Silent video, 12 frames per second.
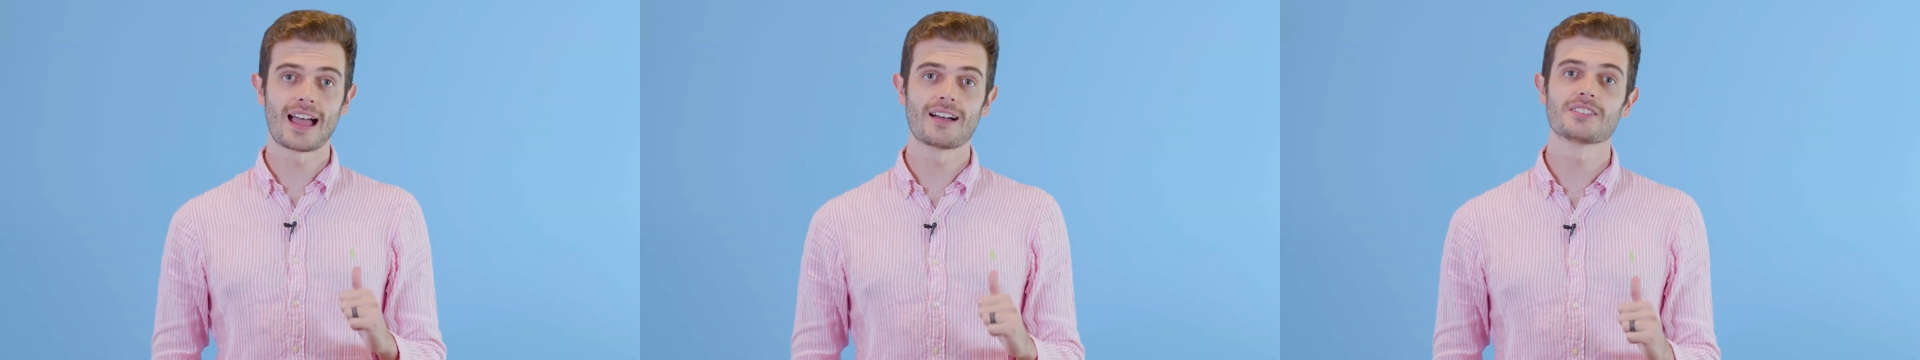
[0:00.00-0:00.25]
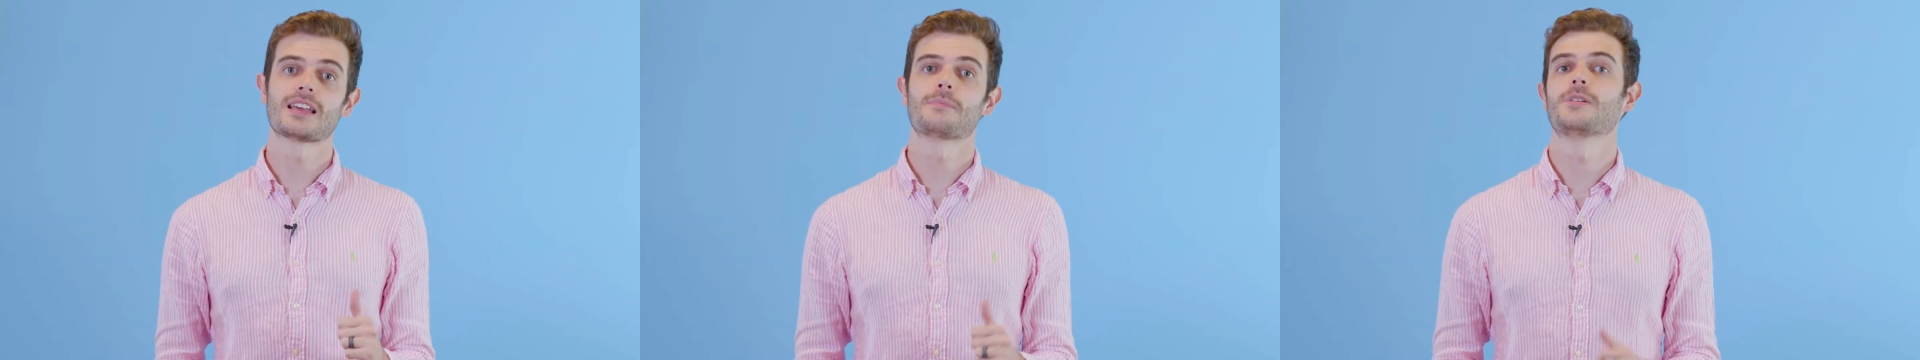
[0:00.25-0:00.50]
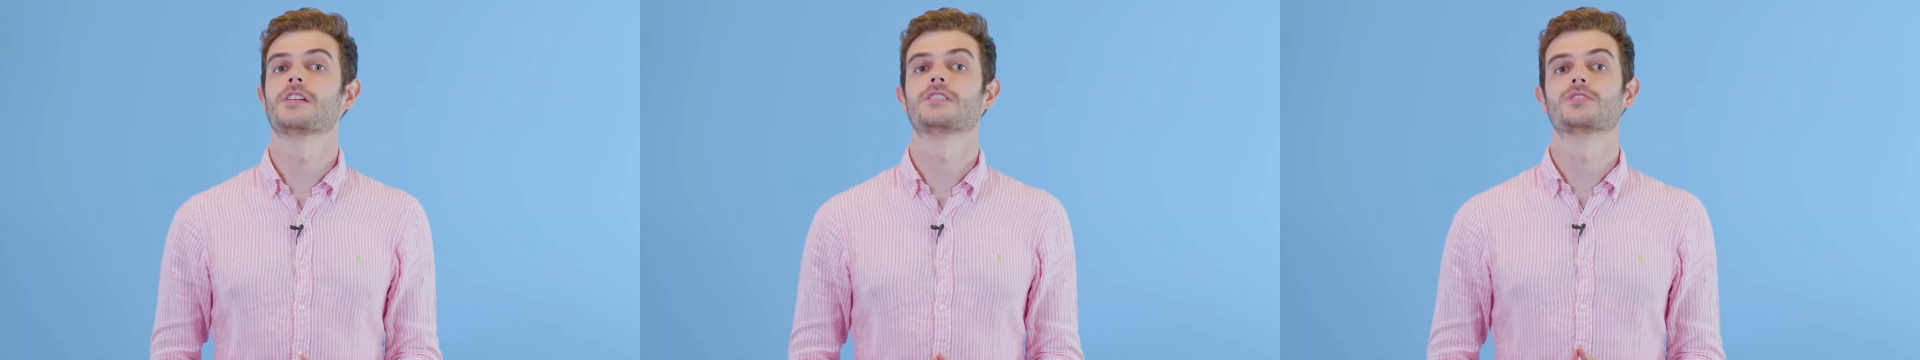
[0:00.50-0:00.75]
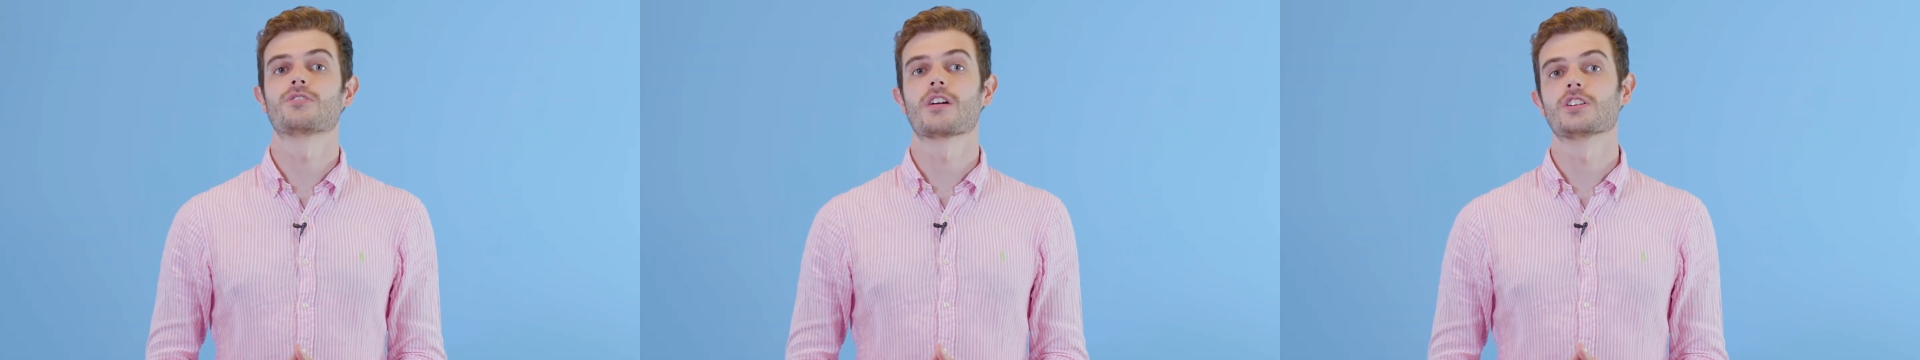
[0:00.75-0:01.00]
our Zapier
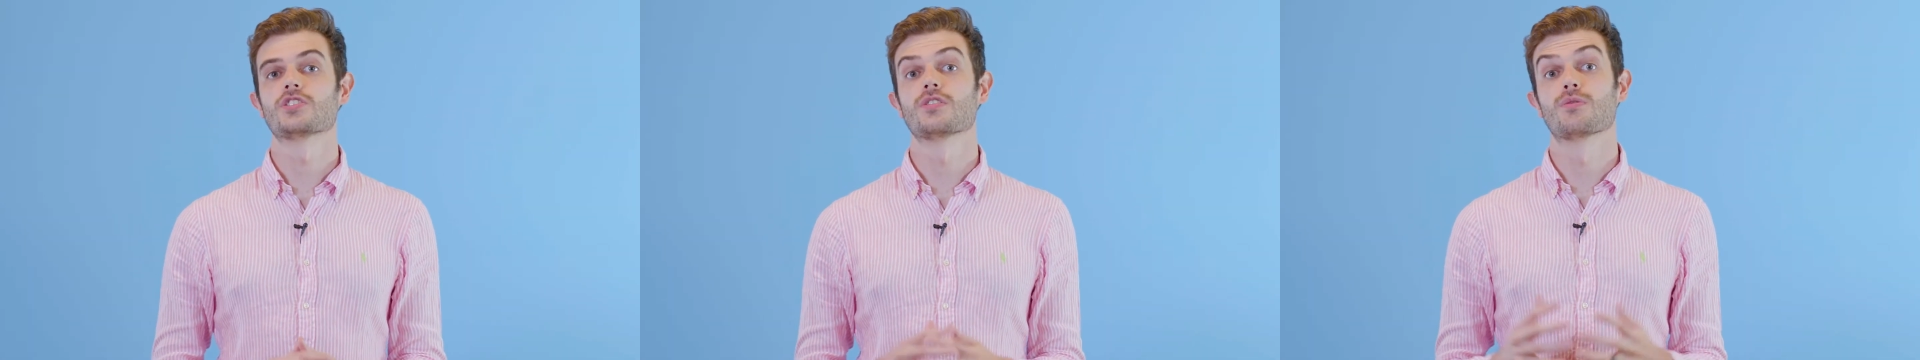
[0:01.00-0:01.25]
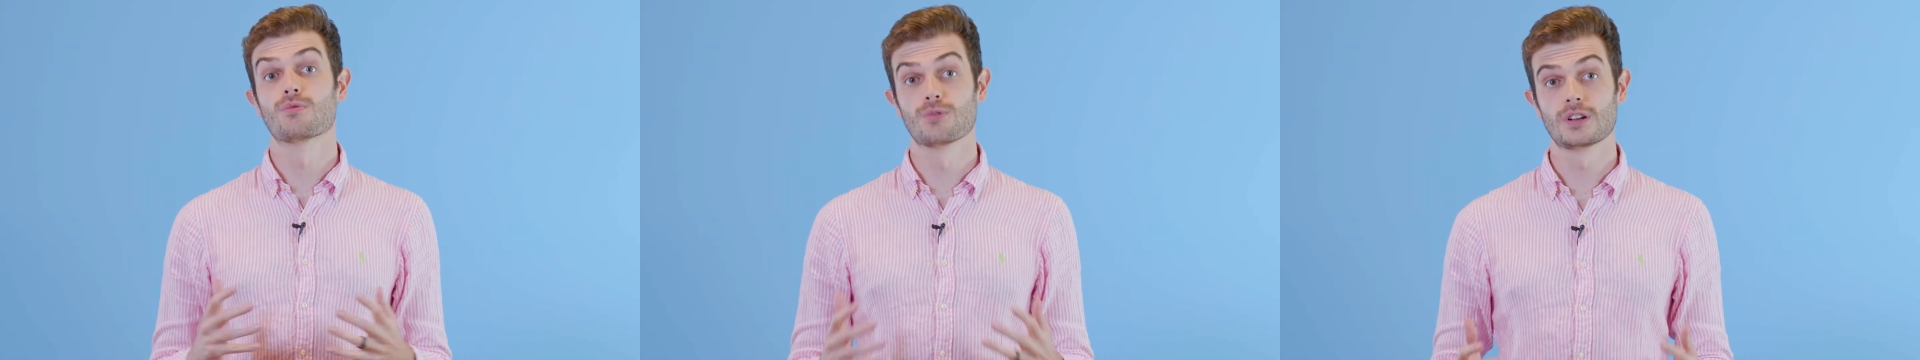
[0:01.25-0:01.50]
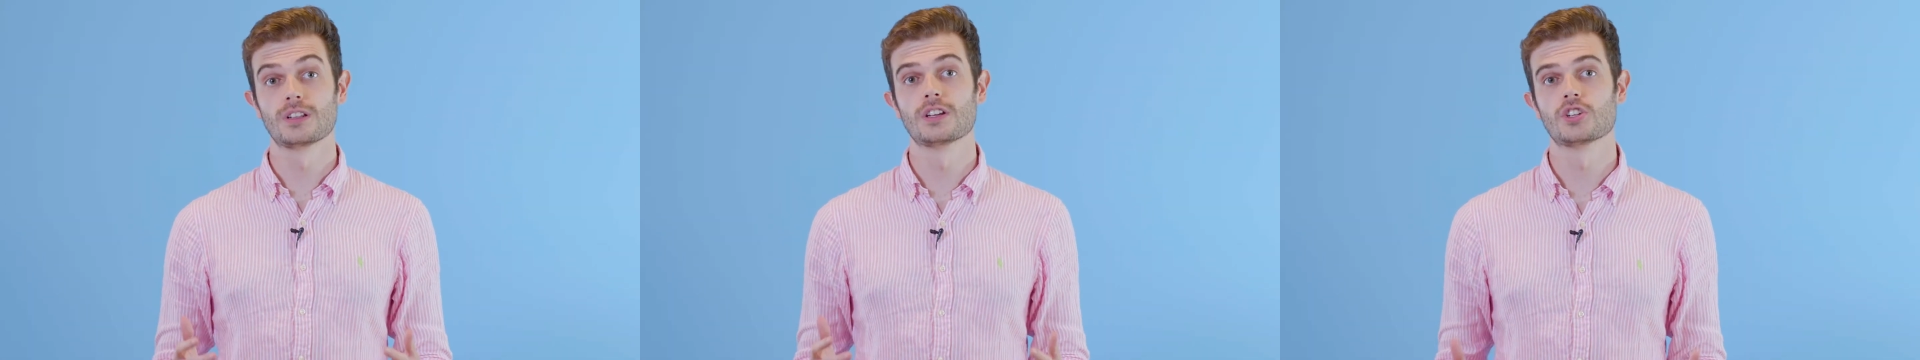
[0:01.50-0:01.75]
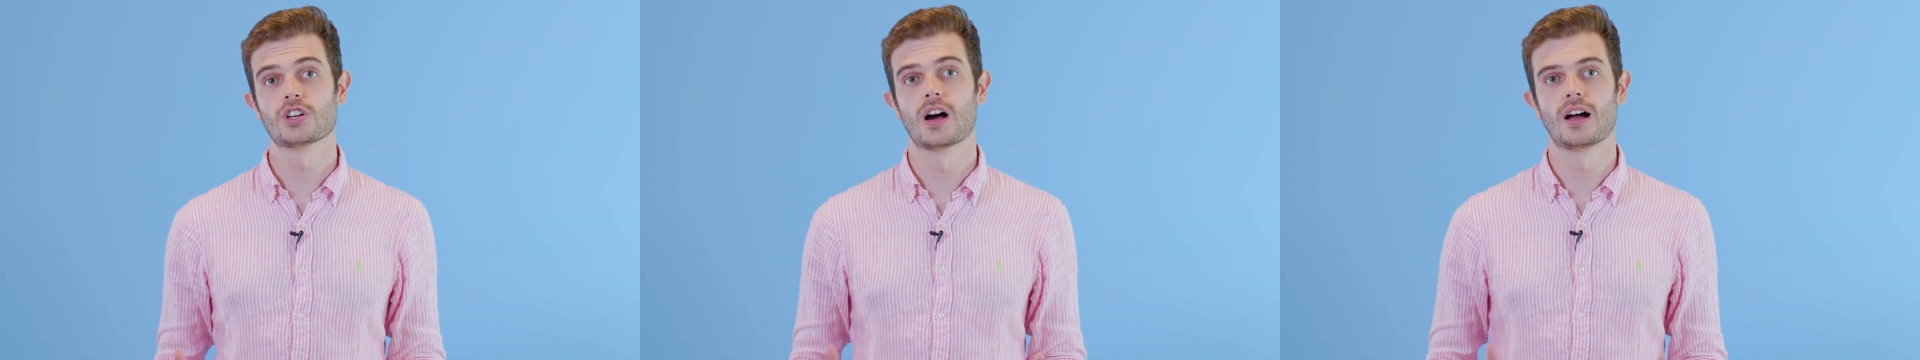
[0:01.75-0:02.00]
integration really
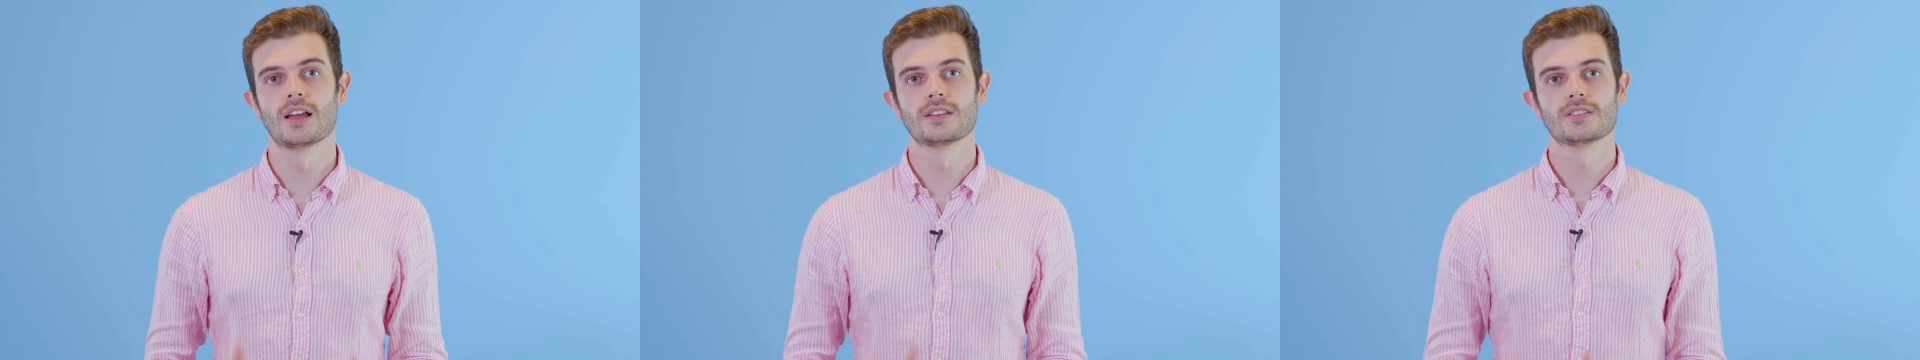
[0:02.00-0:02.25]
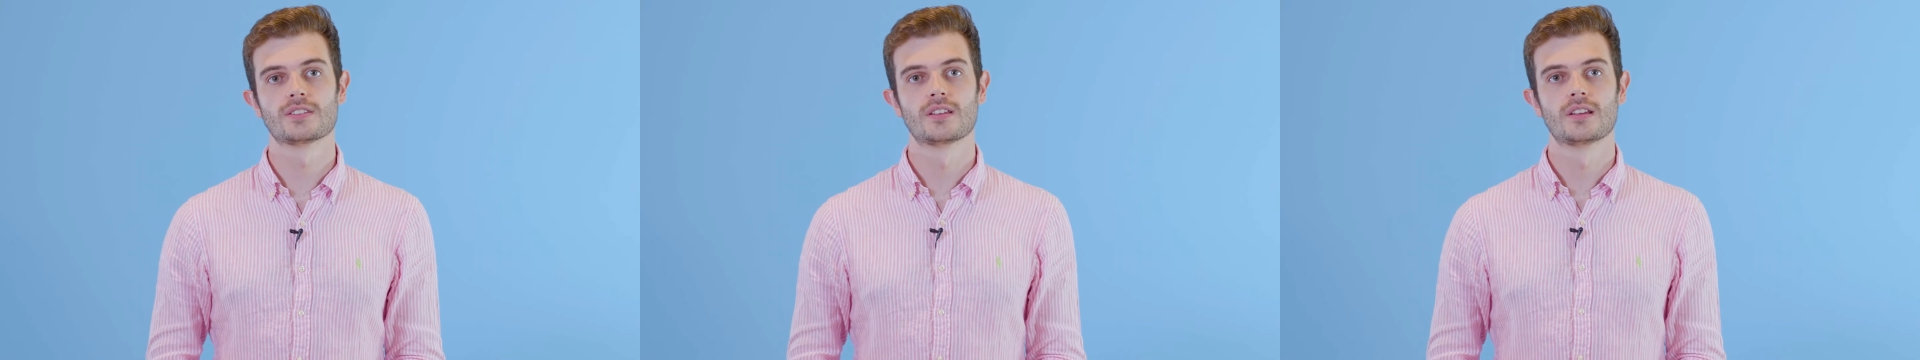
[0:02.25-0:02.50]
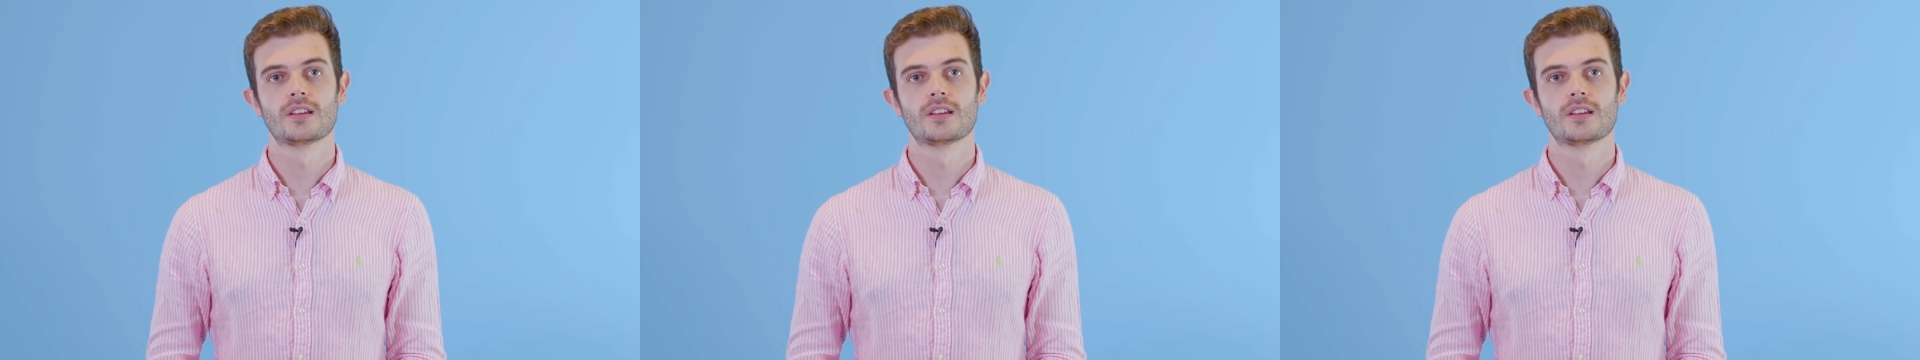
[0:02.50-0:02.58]
shines.